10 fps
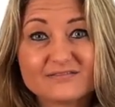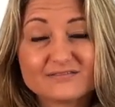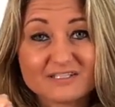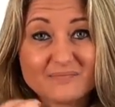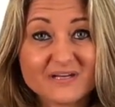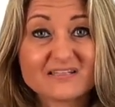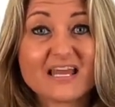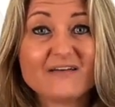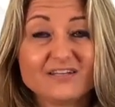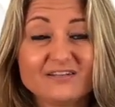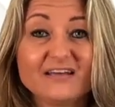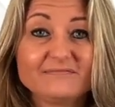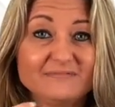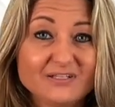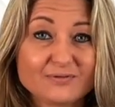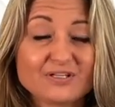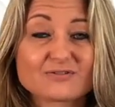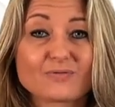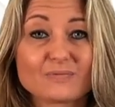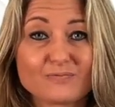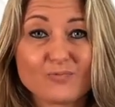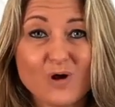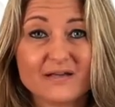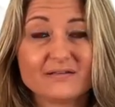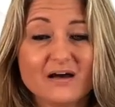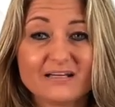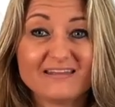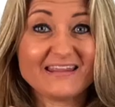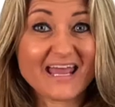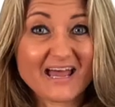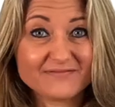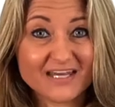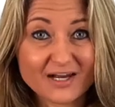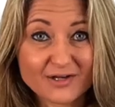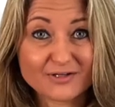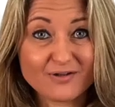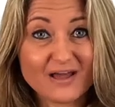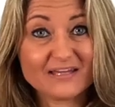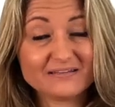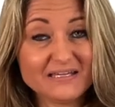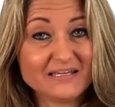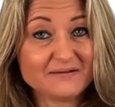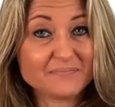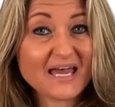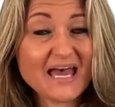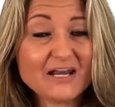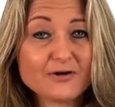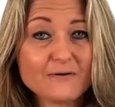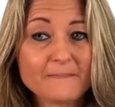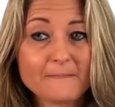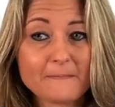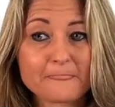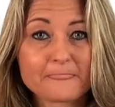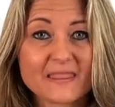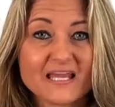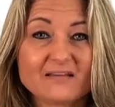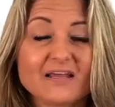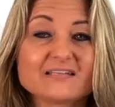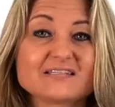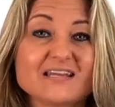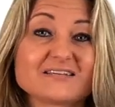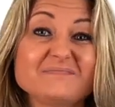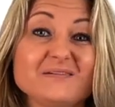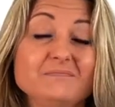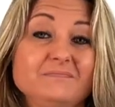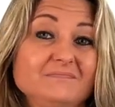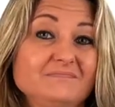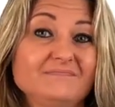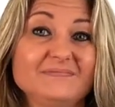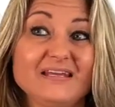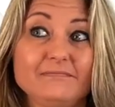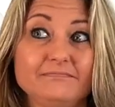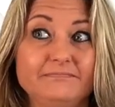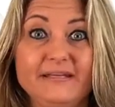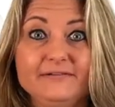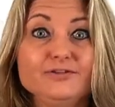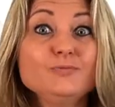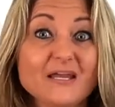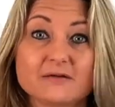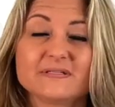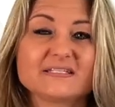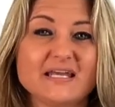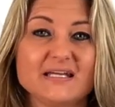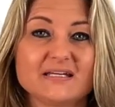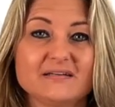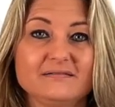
somebody's having that illness or whatnot, and then they have that underlying pattern, and let's say they do make a mistake.